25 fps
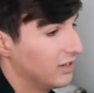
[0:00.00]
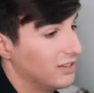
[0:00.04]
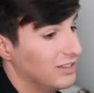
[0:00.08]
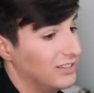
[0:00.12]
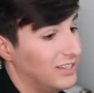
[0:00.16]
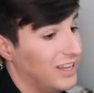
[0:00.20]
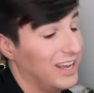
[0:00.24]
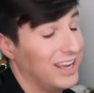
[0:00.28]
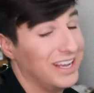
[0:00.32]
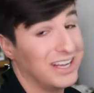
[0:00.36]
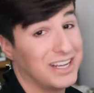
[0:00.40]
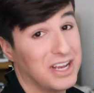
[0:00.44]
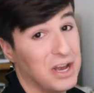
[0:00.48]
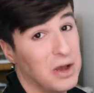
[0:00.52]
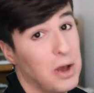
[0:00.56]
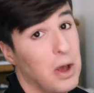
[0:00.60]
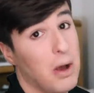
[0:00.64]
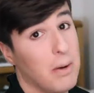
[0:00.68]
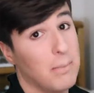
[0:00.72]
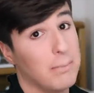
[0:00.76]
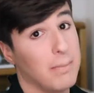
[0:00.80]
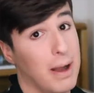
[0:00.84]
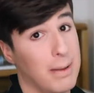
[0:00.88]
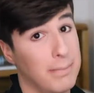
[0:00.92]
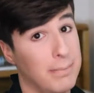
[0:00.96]
take
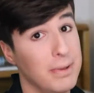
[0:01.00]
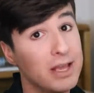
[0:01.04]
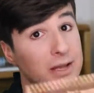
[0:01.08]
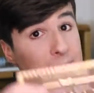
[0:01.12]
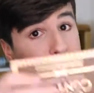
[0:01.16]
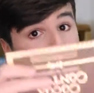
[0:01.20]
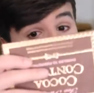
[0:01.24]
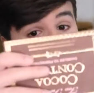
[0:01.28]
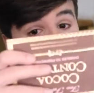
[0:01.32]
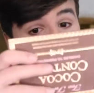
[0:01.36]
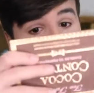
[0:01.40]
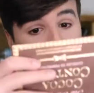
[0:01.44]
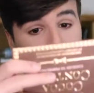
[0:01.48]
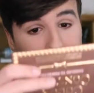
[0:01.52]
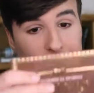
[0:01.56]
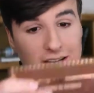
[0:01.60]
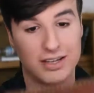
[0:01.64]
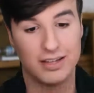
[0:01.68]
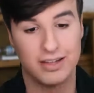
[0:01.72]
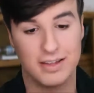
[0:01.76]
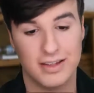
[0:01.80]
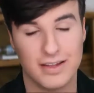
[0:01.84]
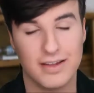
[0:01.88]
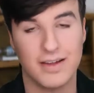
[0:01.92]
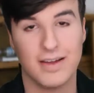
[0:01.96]
my big mirror
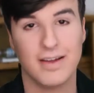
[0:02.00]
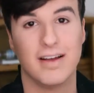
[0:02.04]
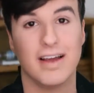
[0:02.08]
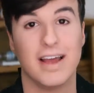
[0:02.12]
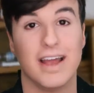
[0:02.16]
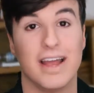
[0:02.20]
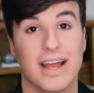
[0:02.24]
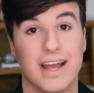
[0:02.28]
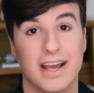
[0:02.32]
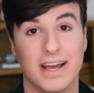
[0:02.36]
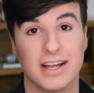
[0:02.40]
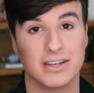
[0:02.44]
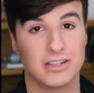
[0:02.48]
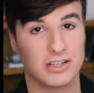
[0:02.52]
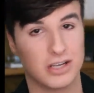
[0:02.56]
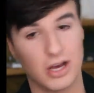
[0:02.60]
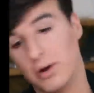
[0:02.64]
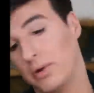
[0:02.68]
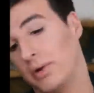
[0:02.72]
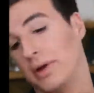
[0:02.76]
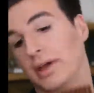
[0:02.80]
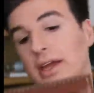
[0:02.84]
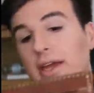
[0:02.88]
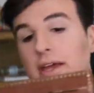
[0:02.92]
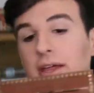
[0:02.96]
and go
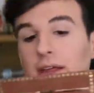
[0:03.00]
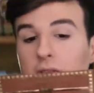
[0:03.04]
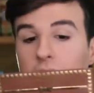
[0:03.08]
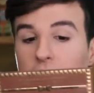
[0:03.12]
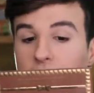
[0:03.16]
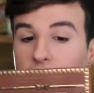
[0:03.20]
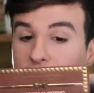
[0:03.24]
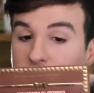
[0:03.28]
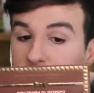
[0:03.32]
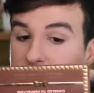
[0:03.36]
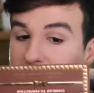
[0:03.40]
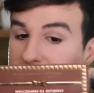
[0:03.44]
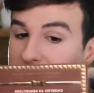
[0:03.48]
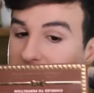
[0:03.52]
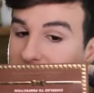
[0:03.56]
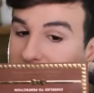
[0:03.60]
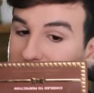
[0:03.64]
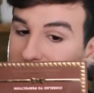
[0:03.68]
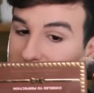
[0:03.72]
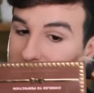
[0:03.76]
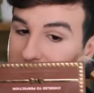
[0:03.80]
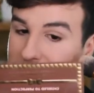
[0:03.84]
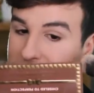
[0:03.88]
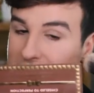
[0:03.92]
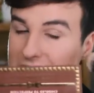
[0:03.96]
in the
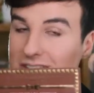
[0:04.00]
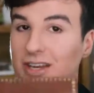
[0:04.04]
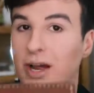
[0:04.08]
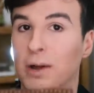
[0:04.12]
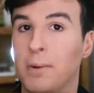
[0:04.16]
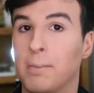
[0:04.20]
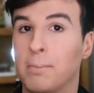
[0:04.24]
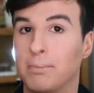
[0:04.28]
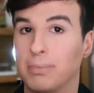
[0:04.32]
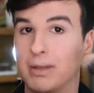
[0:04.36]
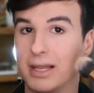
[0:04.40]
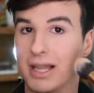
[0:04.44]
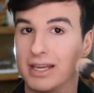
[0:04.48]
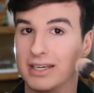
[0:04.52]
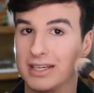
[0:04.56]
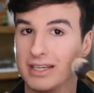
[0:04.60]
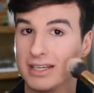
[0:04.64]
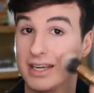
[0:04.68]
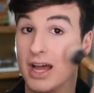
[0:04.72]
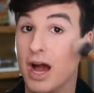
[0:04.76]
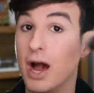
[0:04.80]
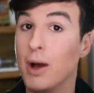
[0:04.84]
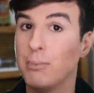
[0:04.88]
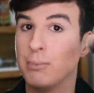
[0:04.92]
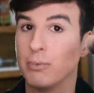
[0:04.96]
cheeks and start blending
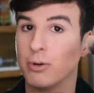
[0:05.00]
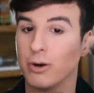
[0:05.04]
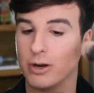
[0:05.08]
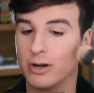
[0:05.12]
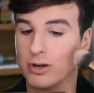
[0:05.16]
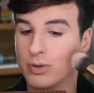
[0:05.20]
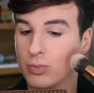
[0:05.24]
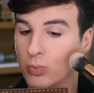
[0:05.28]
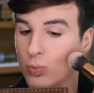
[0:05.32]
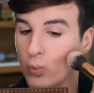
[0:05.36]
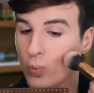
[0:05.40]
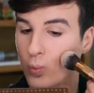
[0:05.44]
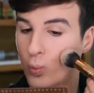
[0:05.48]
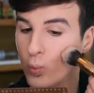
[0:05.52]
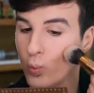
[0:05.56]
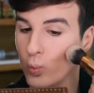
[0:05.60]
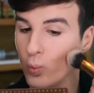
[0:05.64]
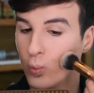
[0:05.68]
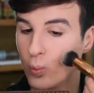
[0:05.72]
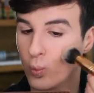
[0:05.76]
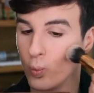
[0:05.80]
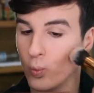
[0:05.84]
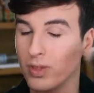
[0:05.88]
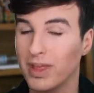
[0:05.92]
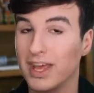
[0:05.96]
upward
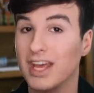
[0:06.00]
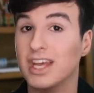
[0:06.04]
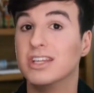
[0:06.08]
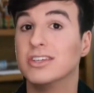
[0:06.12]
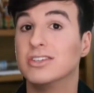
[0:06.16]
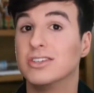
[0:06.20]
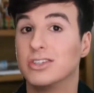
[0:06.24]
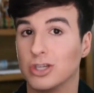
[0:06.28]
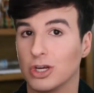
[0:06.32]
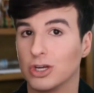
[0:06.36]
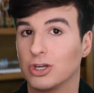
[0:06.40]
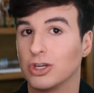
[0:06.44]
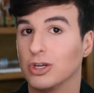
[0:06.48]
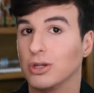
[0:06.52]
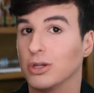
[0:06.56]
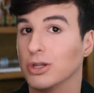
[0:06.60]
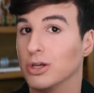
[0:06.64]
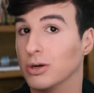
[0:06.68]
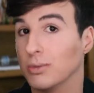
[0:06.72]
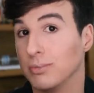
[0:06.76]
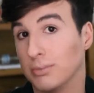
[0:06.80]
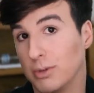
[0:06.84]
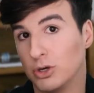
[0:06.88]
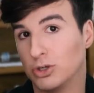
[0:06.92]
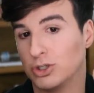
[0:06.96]
in
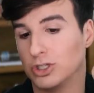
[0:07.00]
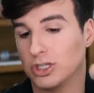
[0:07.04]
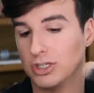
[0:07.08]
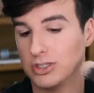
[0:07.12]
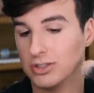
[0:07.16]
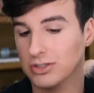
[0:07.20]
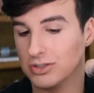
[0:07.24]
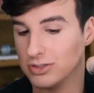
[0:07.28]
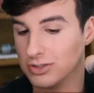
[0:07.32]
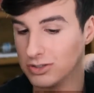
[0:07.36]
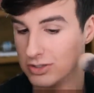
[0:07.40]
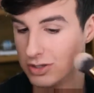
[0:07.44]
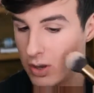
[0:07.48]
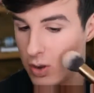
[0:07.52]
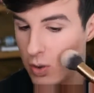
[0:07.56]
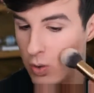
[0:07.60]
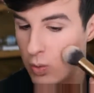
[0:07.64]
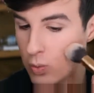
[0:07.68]
circular motions.